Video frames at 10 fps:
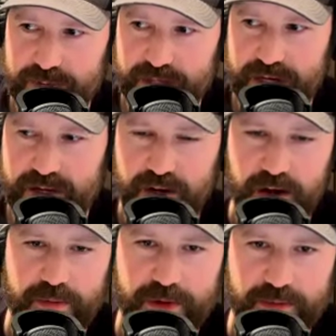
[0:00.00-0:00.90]
be
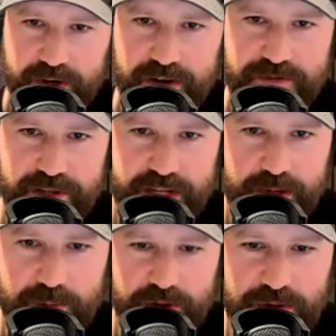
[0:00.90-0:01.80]
uncommon where I feel like
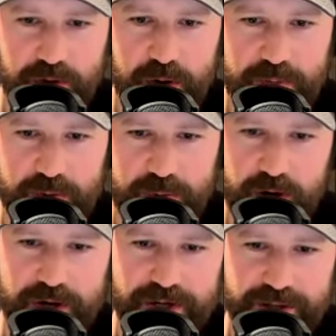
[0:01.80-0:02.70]
I'm gonna throw up in the
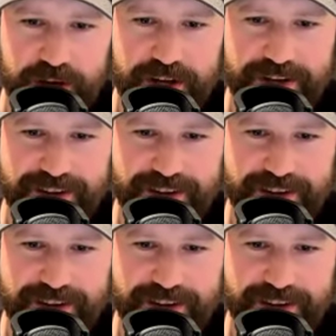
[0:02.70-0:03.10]
parking lot